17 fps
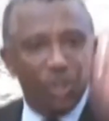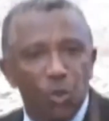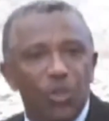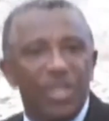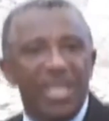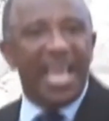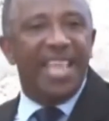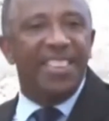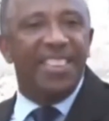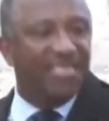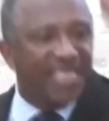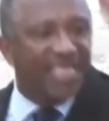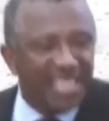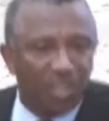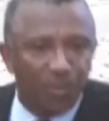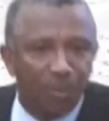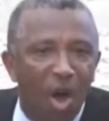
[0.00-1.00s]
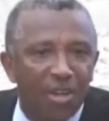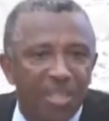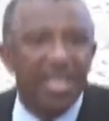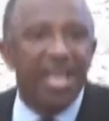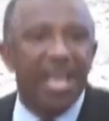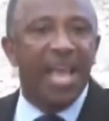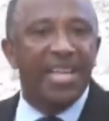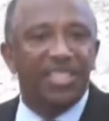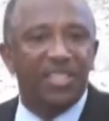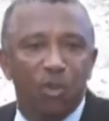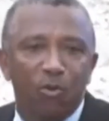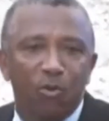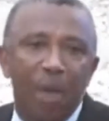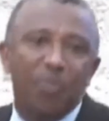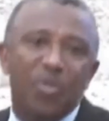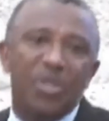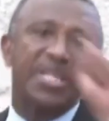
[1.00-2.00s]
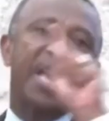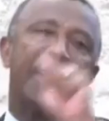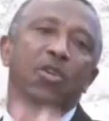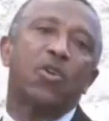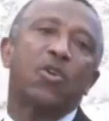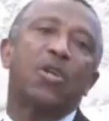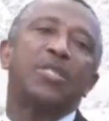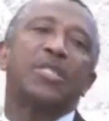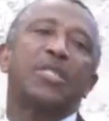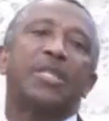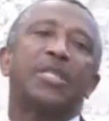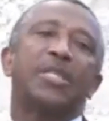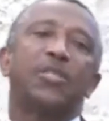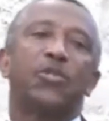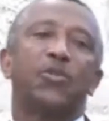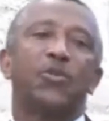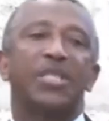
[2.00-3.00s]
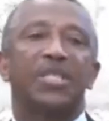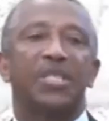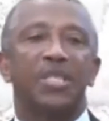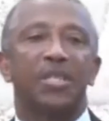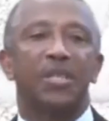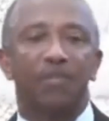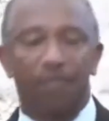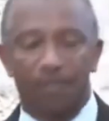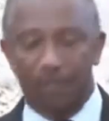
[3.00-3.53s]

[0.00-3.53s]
duty in this body is to represent your constituency.